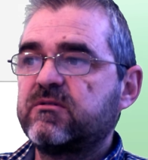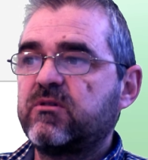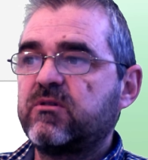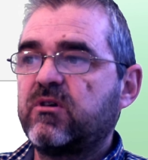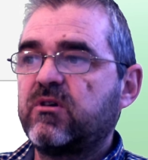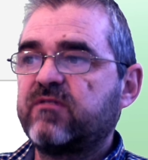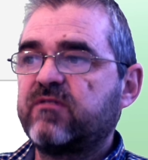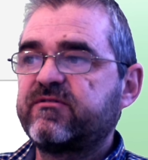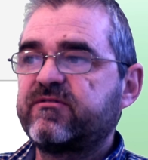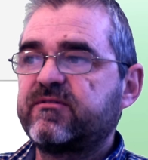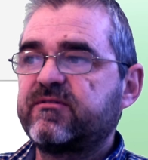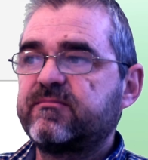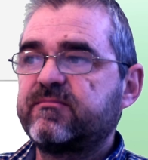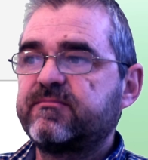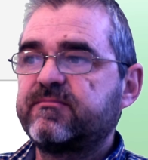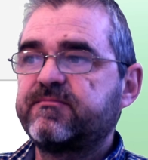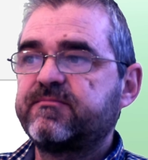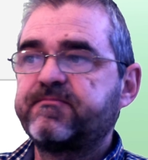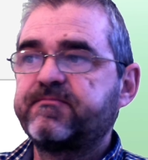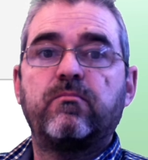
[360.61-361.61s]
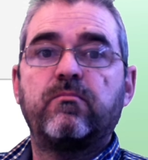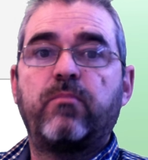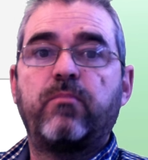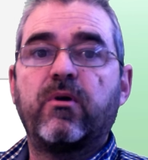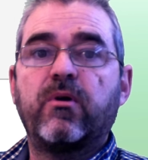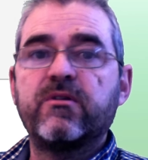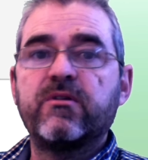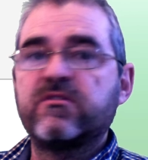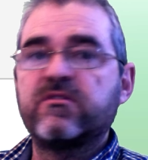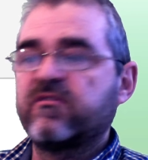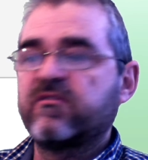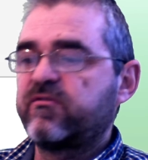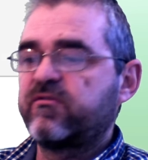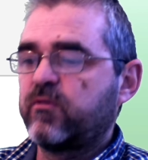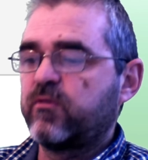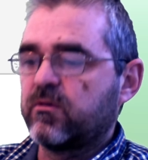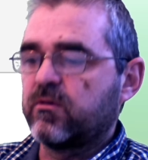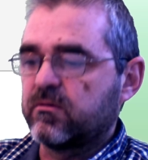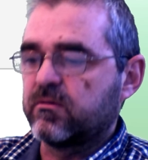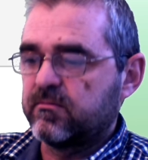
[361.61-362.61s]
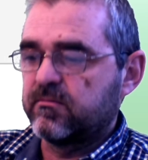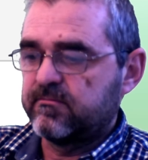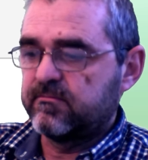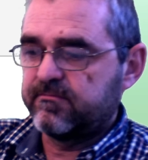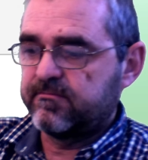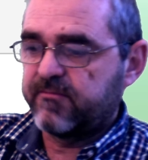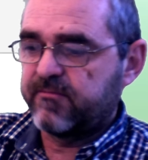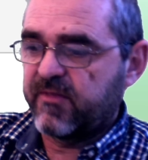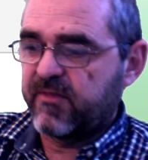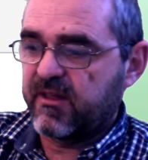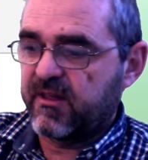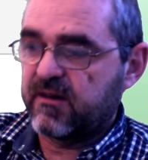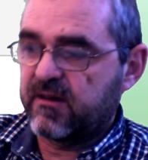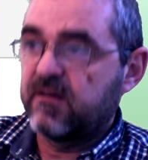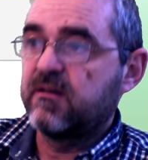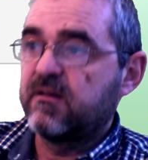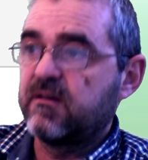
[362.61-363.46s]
of 0.4. Then,